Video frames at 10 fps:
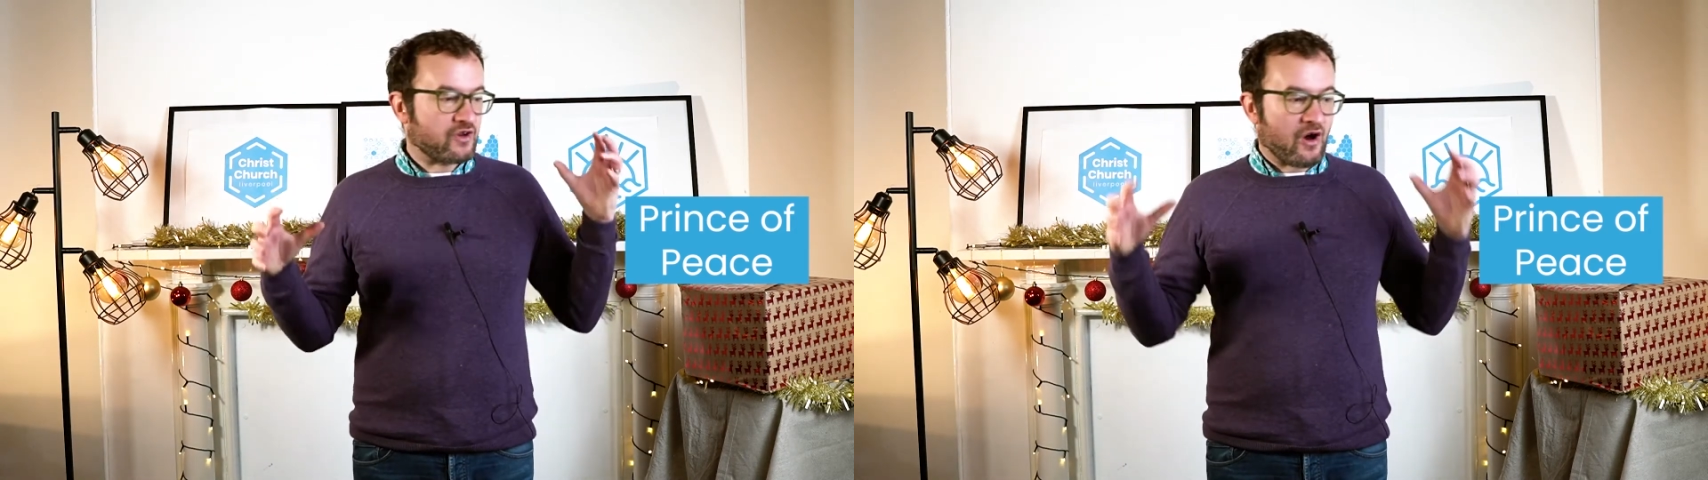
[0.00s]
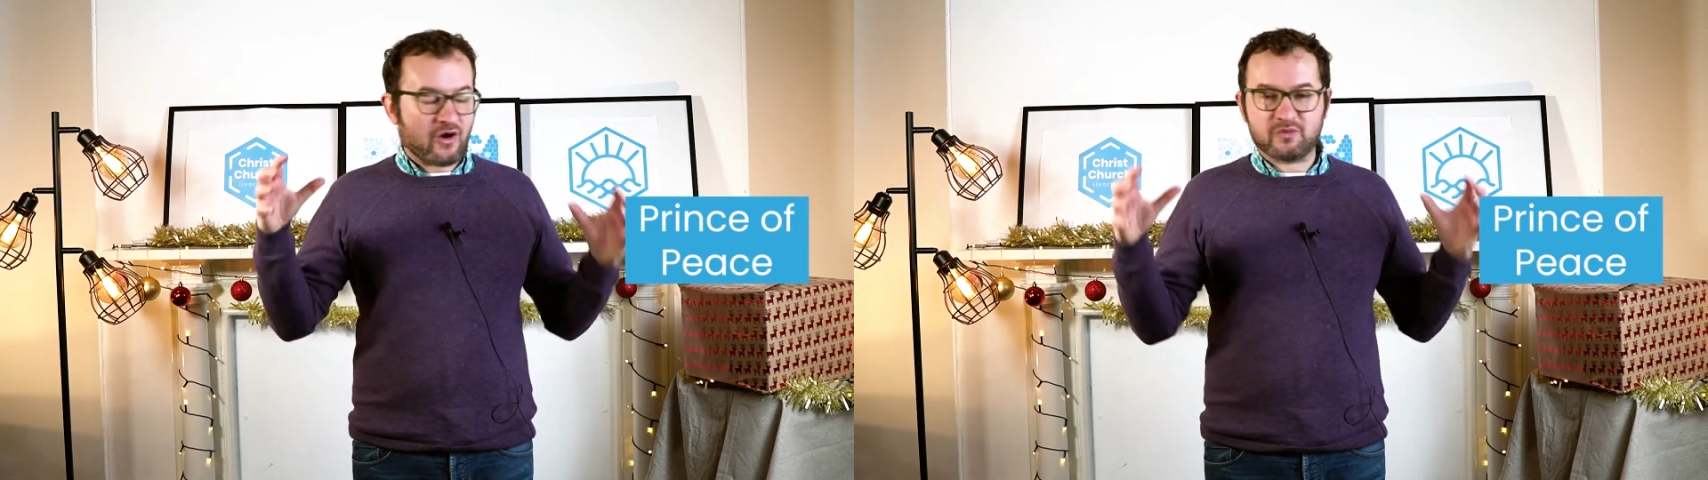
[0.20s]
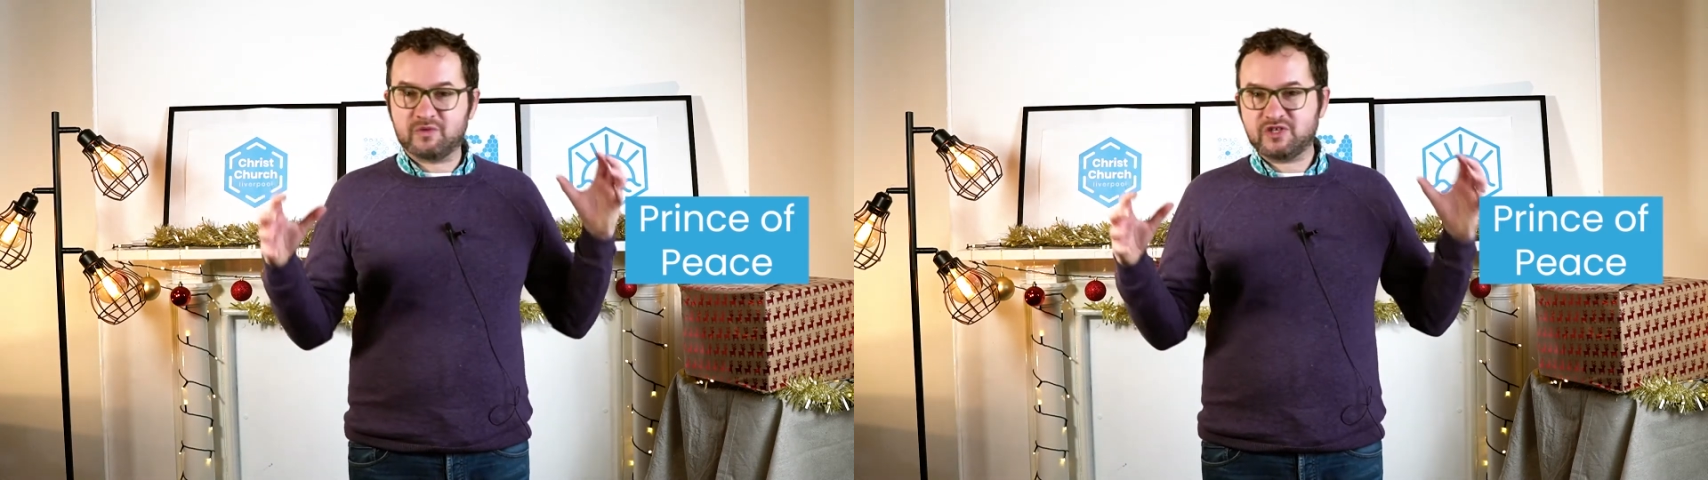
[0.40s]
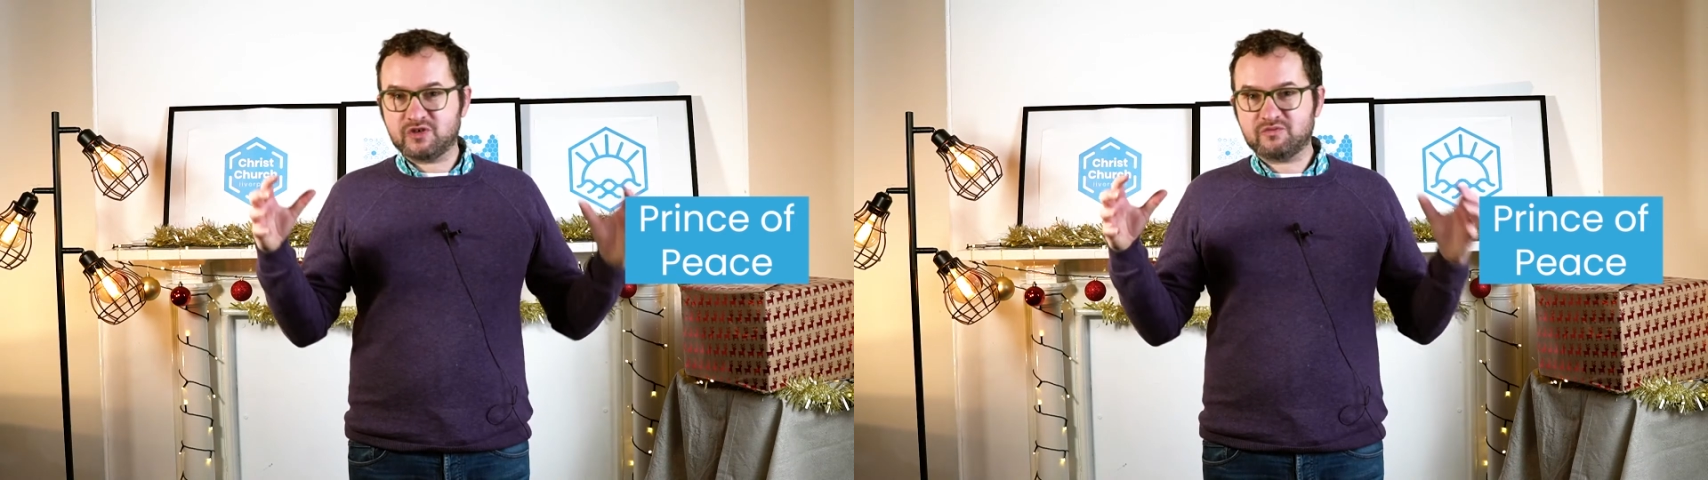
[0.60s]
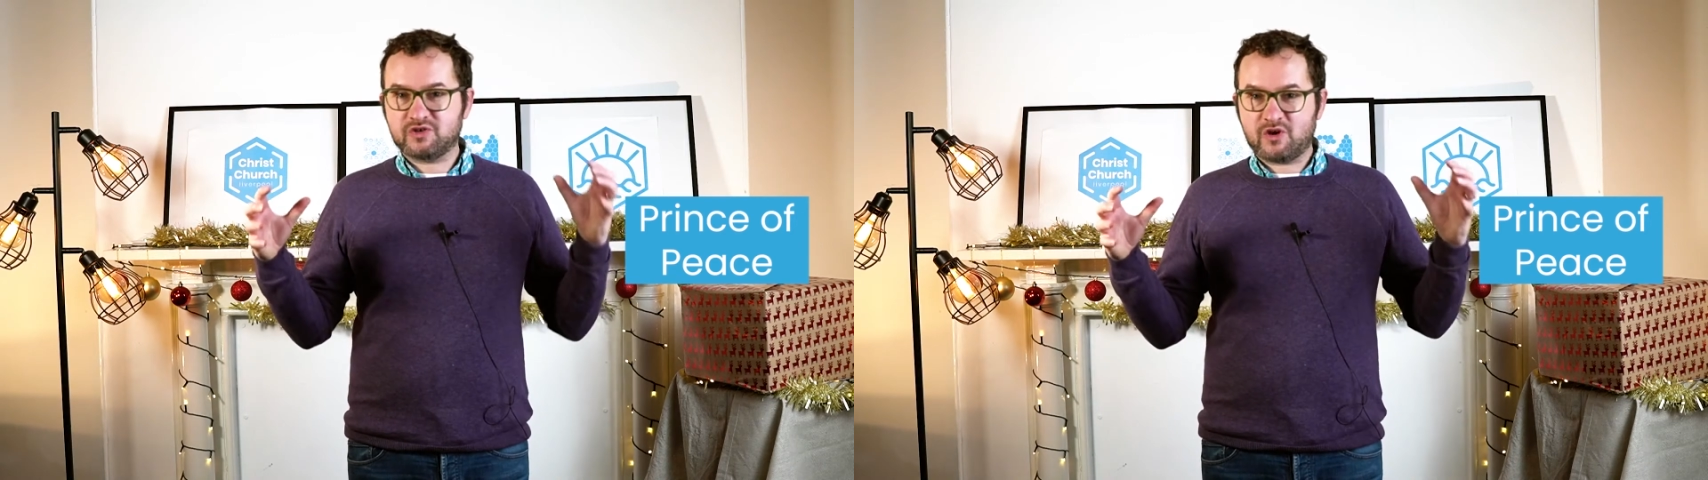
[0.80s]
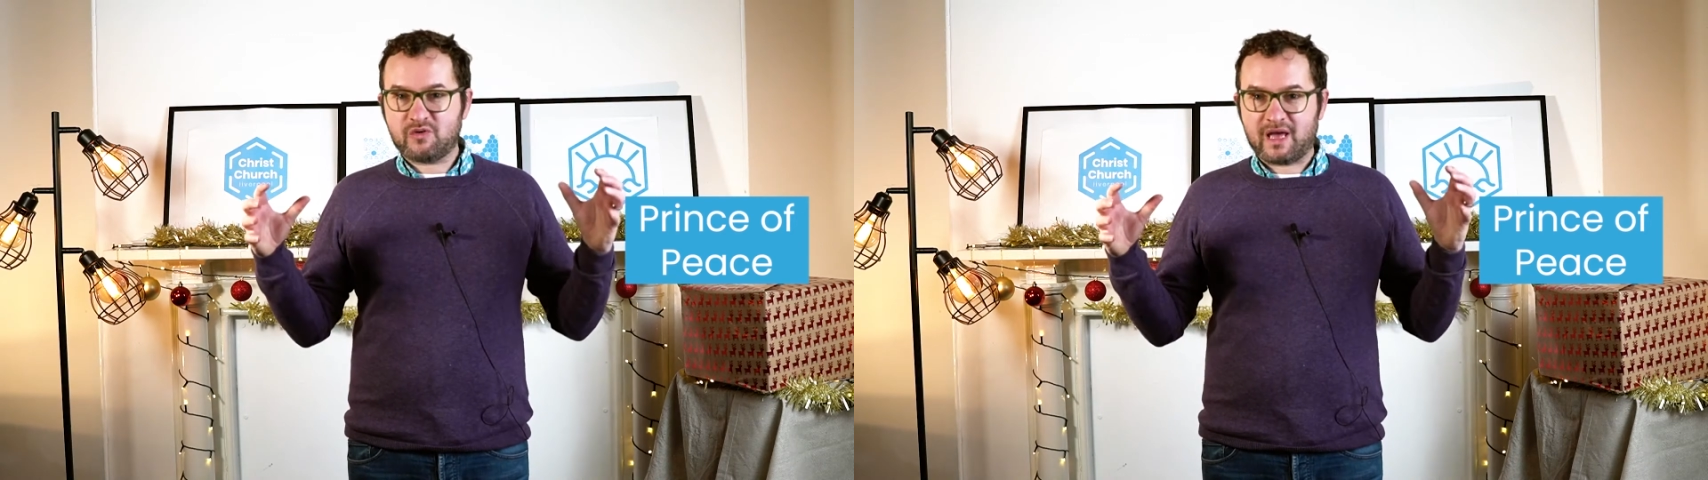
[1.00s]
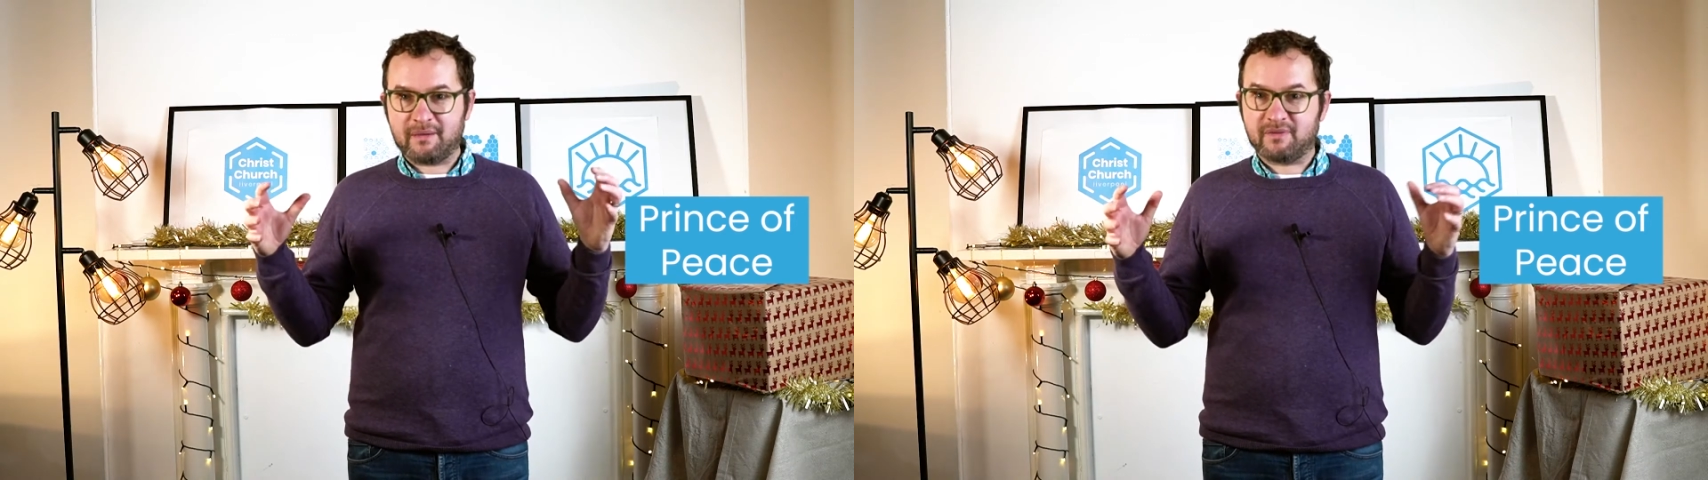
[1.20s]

God and we don't know him,